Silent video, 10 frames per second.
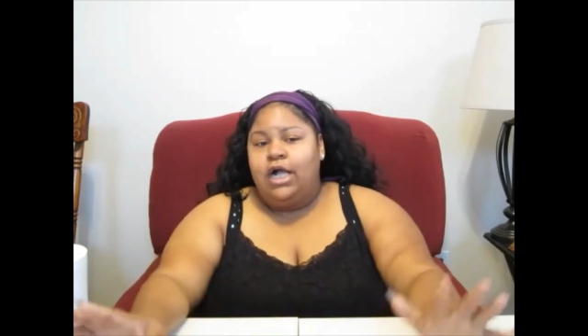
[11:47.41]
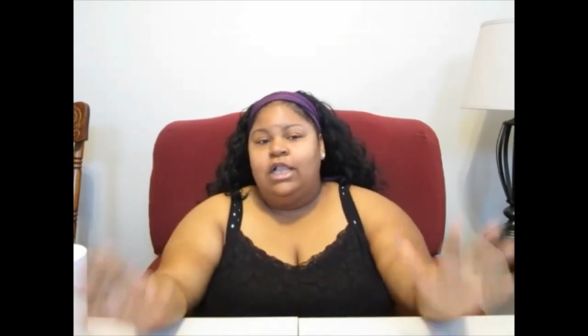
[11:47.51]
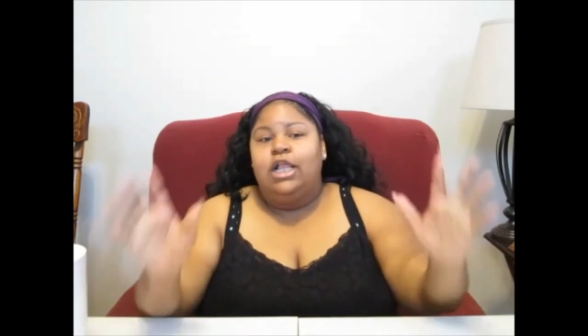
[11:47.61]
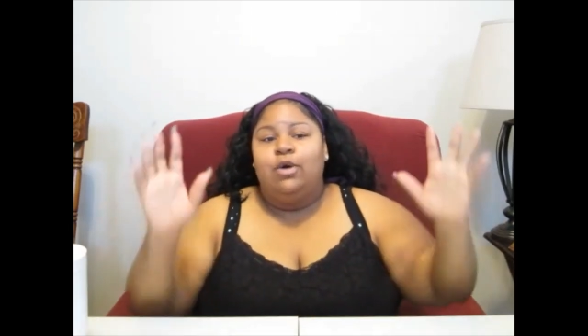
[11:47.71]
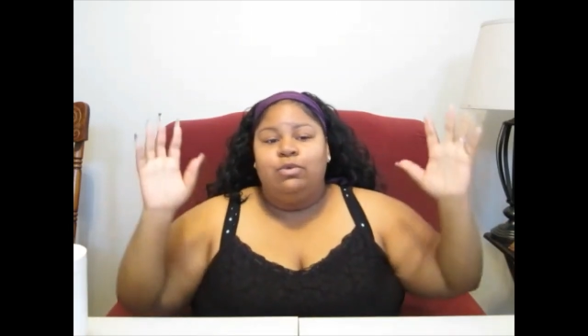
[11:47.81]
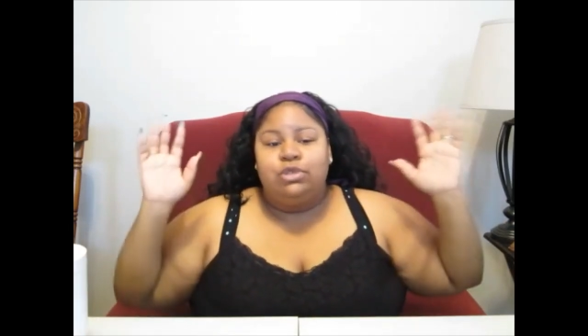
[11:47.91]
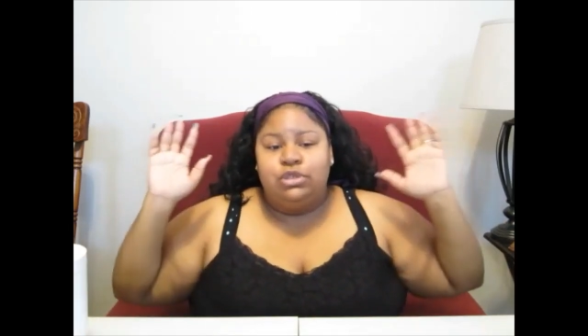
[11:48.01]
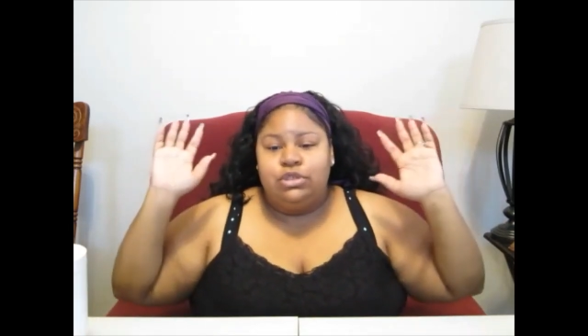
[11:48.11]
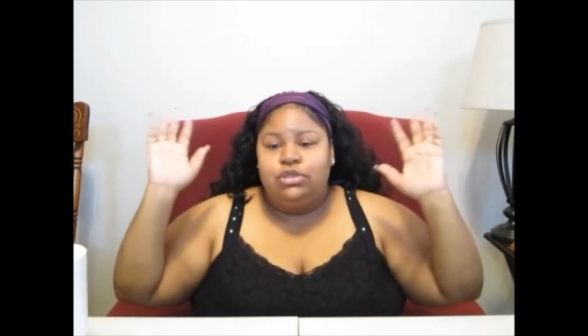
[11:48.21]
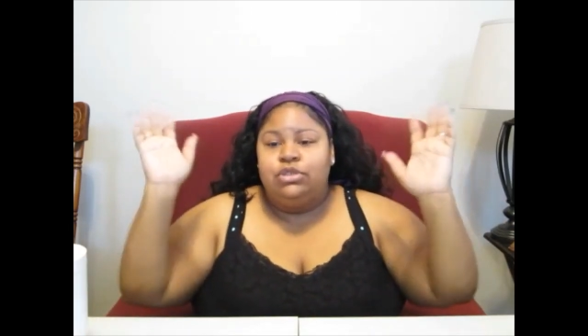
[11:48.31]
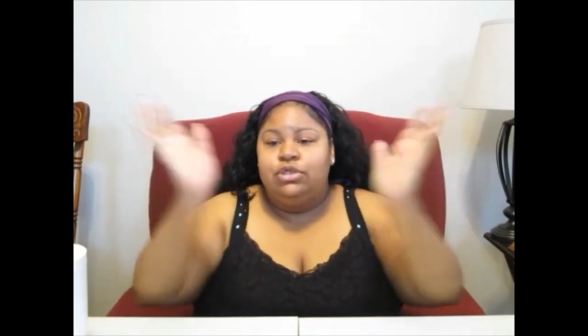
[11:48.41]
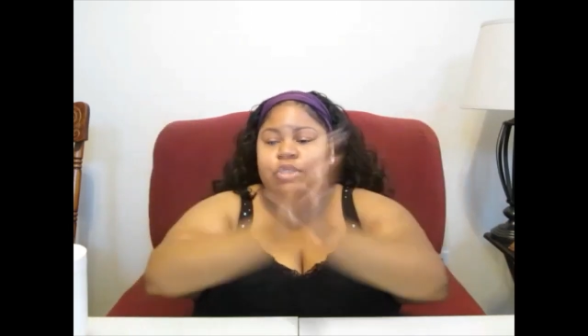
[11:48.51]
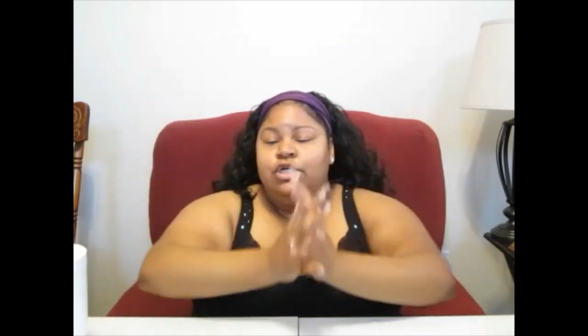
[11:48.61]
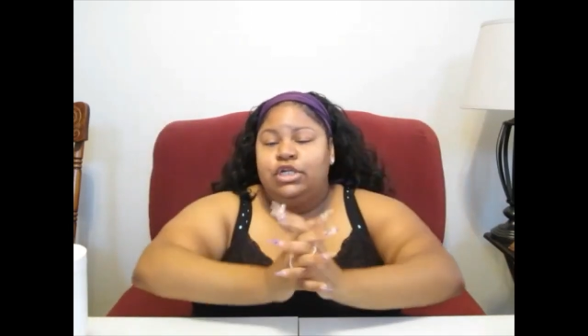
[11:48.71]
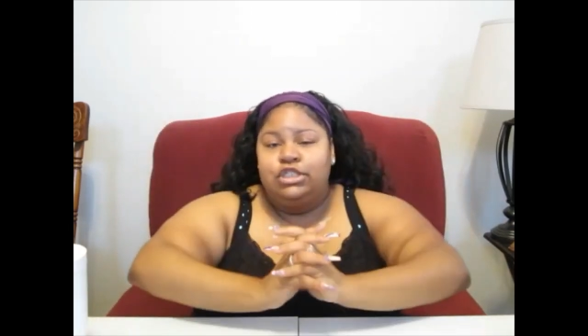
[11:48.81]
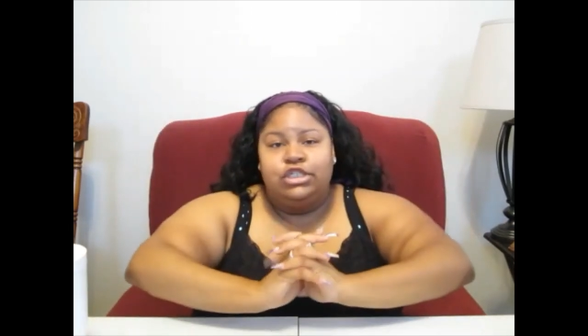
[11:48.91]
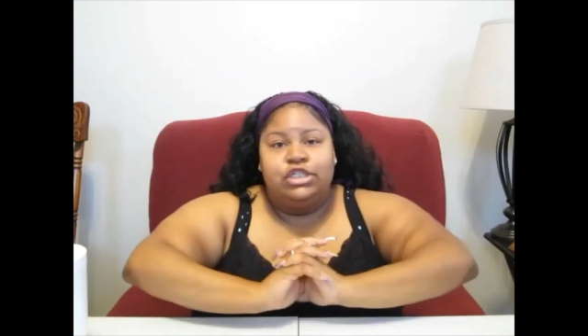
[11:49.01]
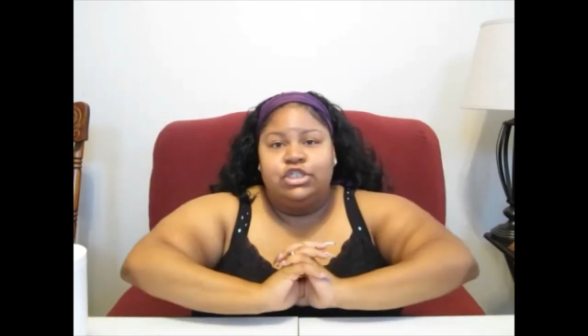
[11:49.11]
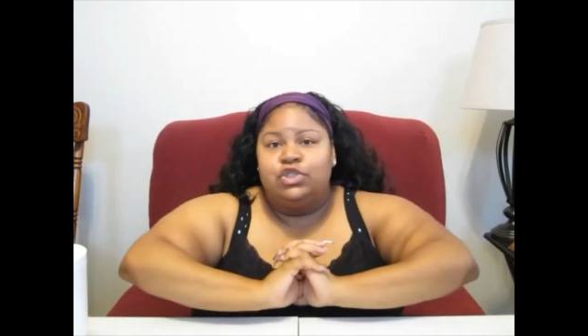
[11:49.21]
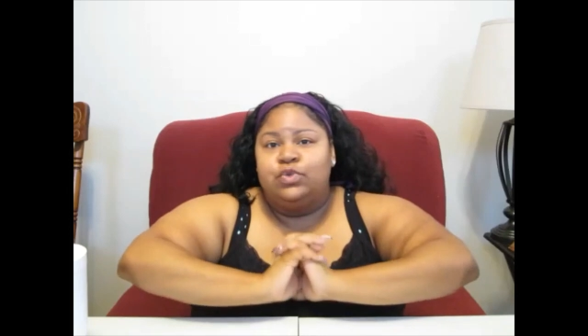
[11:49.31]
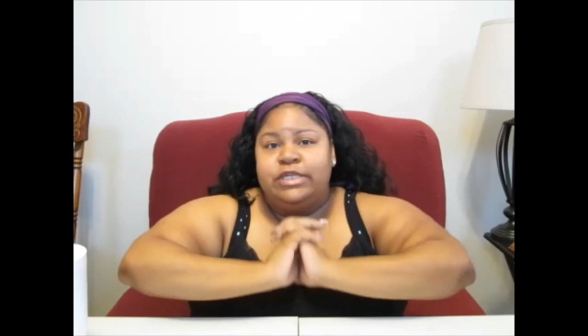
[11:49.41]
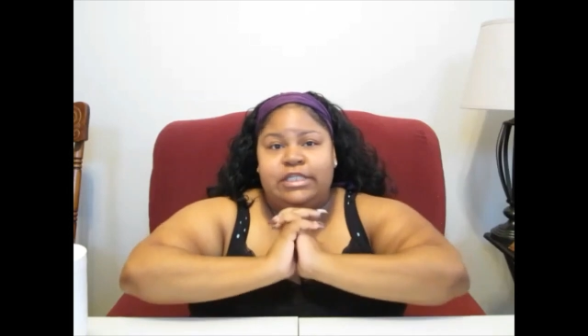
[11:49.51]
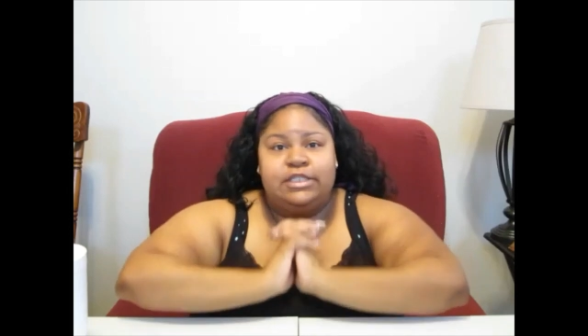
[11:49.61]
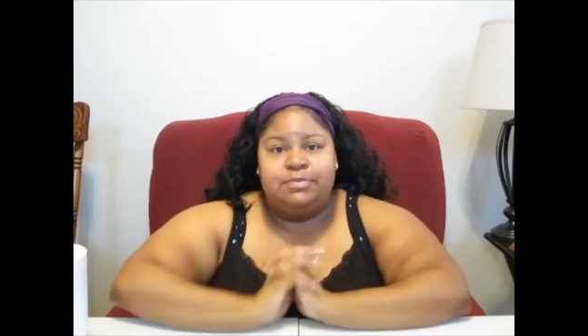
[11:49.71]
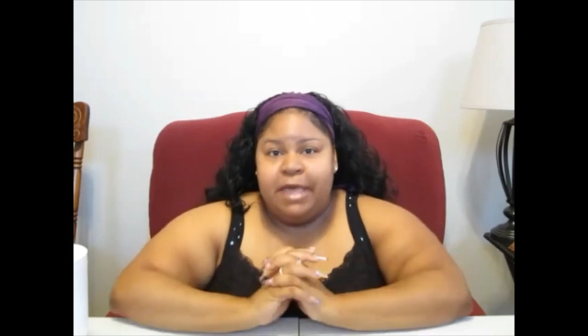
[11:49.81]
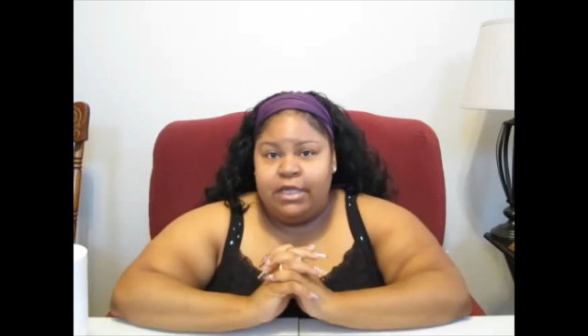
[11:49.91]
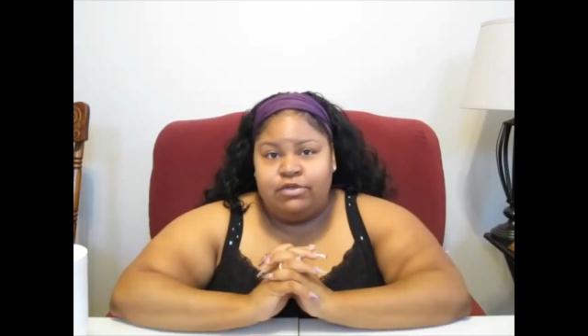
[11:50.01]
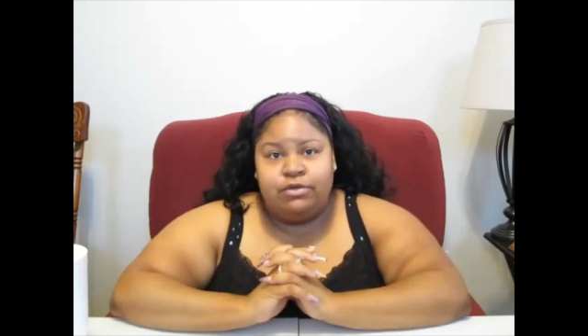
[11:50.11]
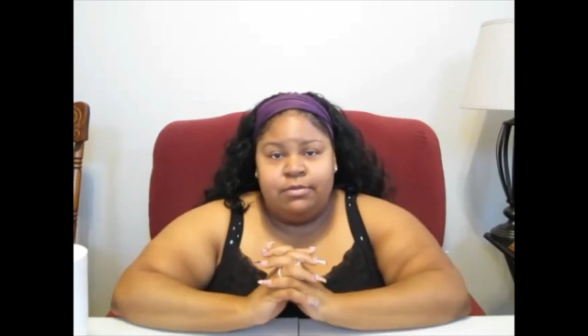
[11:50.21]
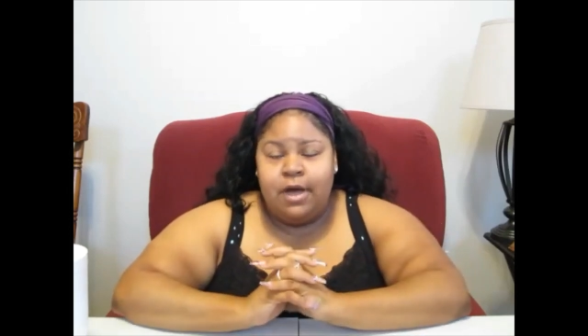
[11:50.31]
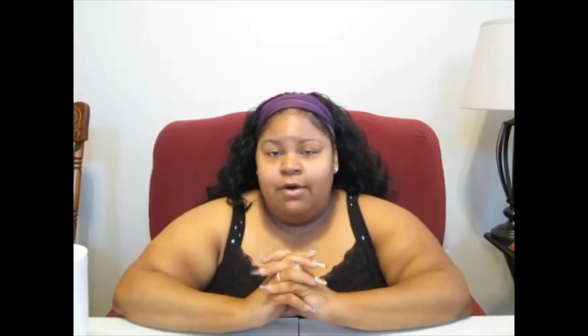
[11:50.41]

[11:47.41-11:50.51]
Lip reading: close to the sweet spectrum.